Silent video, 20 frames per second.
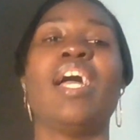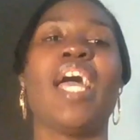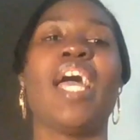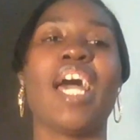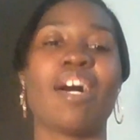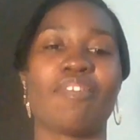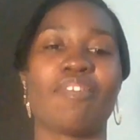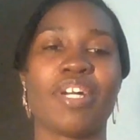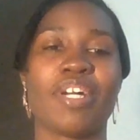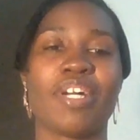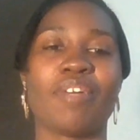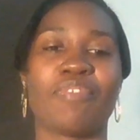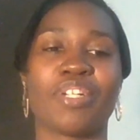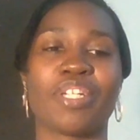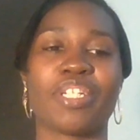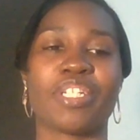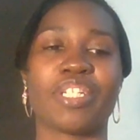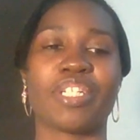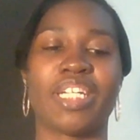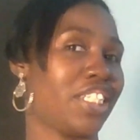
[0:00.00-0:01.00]

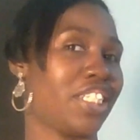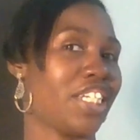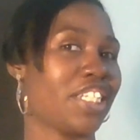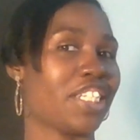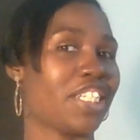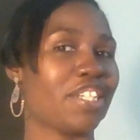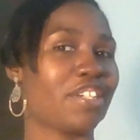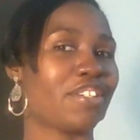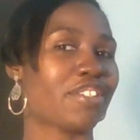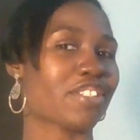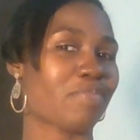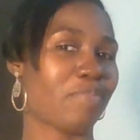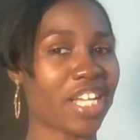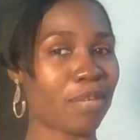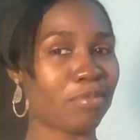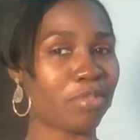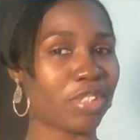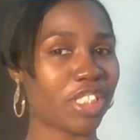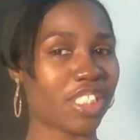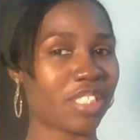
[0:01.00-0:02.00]
However, none of those
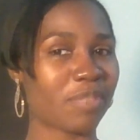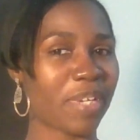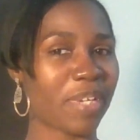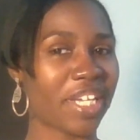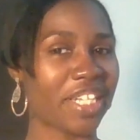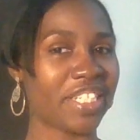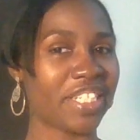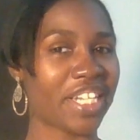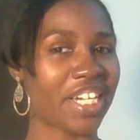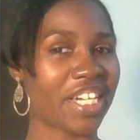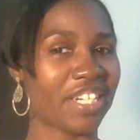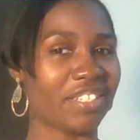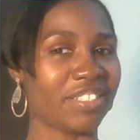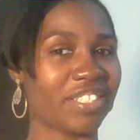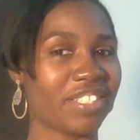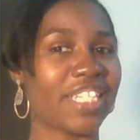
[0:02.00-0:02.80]
options panned out.